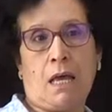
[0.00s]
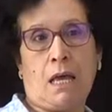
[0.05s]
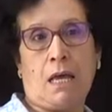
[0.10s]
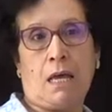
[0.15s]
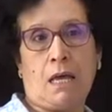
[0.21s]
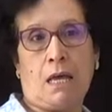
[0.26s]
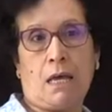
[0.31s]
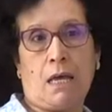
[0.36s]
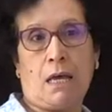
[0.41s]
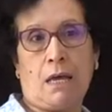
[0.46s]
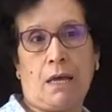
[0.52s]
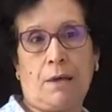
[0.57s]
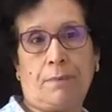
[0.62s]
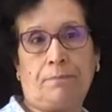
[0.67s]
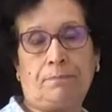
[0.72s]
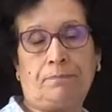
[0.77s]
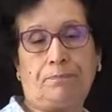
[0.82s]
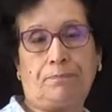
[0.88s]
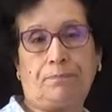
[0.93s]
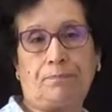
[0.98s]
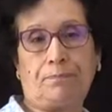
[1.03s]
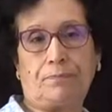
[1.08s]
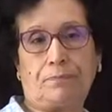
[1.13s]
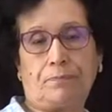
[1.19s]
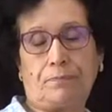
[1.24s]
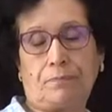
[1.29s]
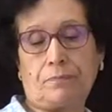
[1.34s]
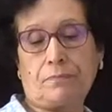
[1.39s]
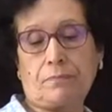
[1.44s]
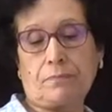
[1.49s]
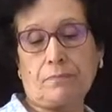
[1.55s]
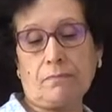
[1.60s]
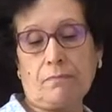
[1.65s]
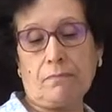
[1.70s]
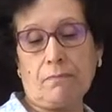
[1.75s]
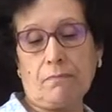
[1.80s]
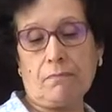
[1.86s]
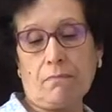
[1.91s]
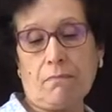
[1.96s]

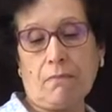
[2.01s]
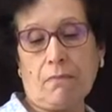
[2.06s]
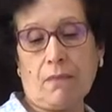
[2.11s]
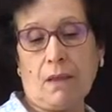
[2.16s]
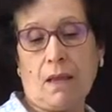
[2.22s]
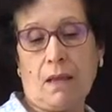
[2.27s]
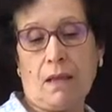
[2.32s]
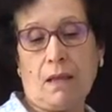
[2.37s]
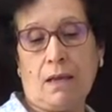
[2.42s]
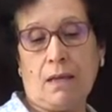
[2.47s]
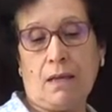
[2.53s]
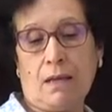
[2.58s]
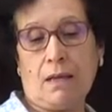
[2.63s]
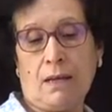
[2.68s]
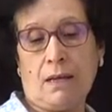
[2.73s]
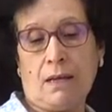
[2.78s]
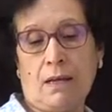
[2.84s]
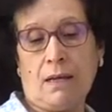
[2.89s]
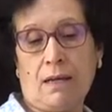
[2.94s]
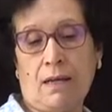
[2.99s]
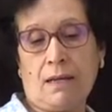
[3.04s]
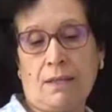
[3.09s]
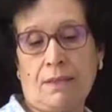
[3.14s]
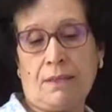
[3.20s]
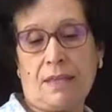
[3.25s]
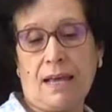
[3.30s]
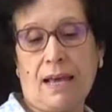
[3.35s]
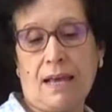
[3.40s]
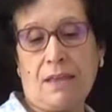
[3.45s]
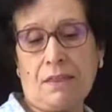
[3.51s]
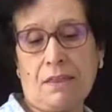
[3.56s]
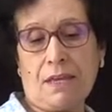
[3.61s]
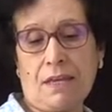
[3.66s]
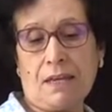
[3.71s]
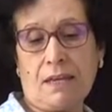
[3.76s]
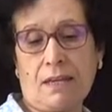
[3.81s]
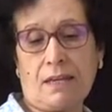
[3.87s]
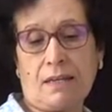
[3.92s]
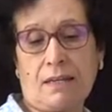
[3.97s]
I
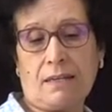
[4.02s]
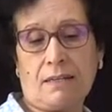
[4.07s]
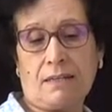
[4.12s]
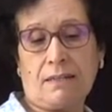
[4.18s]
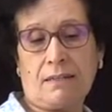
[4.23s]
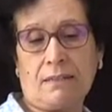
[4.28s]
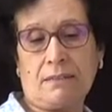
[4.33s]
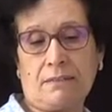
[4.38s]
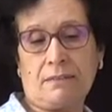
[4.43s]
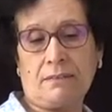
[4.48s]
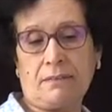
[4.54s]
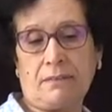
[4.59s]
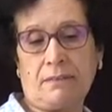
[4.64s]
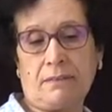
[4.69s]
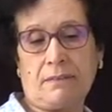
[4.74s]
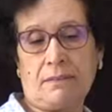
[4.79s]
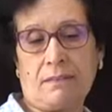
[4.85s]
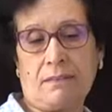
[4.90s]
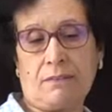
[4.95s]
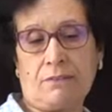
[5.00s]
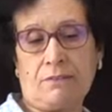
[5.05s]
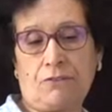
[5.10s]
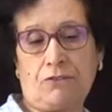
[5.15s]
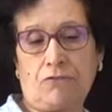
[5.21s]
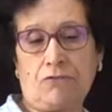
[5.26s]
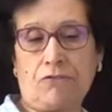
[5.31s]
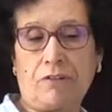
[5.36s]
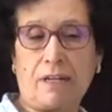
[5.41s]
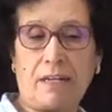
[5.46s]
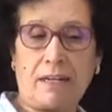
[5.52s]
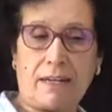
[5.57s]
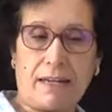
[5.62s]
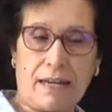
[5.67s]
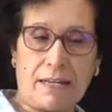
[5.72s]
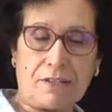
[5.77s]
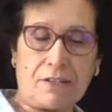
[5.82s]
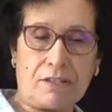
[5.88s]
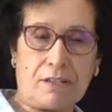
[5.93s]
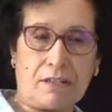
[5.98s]
think during
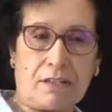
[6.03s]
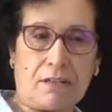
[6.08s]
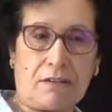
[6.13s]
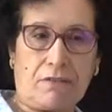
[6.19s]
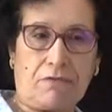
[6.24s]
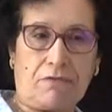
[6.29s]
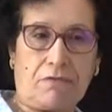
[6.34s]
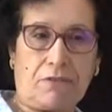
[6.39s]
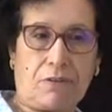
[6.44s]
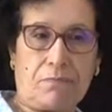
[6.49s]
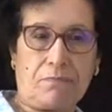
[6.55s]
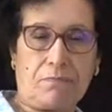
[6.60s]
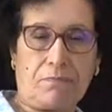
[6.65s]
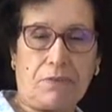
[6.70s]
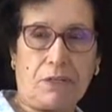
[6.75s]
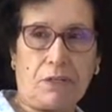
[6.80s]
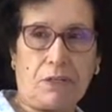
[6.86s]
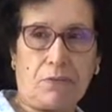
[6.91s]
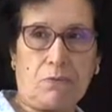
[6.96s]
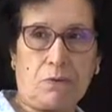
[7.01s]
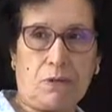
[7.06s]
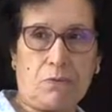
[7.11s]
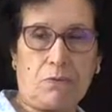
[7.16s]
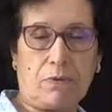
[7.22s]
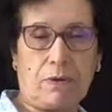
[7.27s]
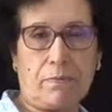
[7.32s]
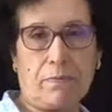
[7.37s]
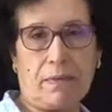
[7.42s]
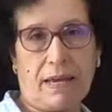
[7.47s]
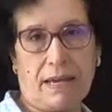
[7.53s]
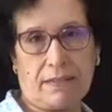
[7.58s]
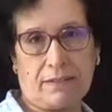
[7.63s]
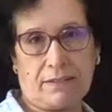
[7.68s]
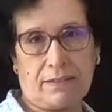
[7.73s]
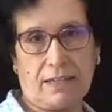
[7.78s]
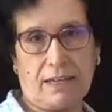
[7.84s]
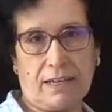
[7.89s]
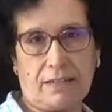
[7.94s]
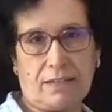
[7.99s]
last year, from when we
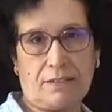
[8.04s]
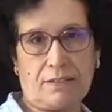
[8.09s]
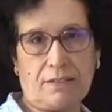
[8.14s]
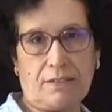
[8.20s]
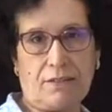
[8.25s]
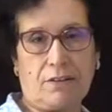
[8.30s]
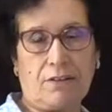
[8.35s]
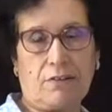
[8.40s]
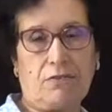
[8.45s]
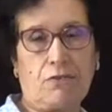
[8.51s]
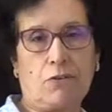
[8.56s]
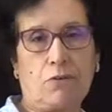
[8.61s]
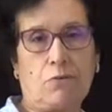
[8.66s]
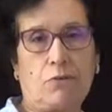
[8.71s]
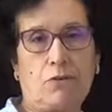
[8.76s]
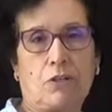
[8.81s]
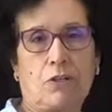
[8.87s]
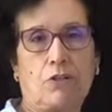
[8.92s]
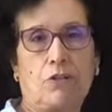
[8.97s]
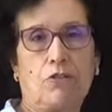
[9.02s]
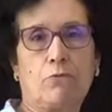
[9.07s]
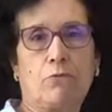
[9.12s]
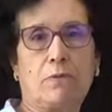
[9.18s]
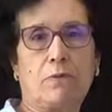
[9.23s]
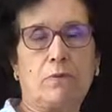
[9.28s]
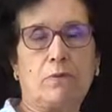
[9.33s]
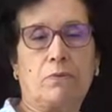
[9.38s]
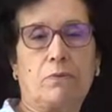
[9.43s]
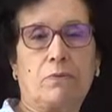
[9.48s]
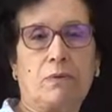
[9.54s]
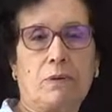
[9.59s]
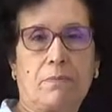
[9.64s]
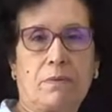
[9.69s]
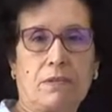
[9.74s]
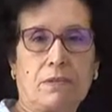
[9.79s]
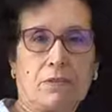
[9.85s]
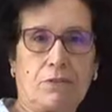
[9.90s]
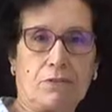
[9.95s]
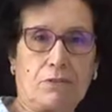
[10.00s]
met as Forward Global
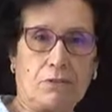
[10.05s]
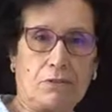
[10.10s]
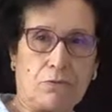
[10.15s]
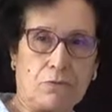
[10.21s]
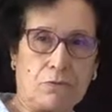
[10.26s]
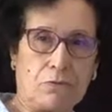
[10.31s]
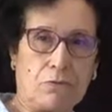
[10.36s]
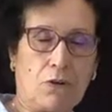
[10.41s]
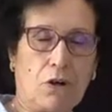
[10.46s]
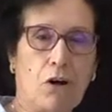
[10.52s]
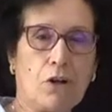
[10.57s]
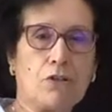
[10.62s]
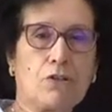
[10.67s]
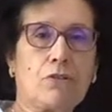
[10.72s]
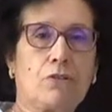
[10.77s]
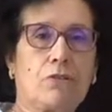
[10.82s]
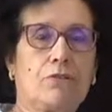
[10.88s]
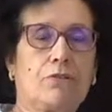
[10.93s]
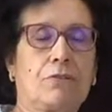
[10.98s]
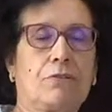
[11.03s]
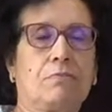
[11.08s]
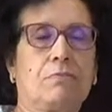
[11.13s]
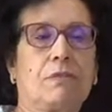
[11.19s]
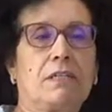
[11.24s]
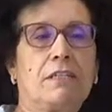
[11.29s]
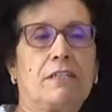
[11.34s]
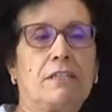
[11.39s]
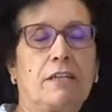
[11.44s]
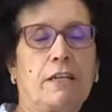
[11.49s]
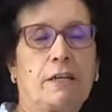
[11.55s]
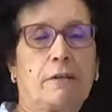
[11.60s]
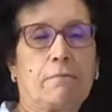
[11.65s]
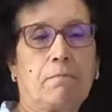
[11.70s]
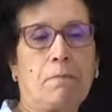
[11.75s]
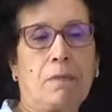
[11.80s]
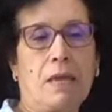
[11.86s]
Women to Oslo's meeting,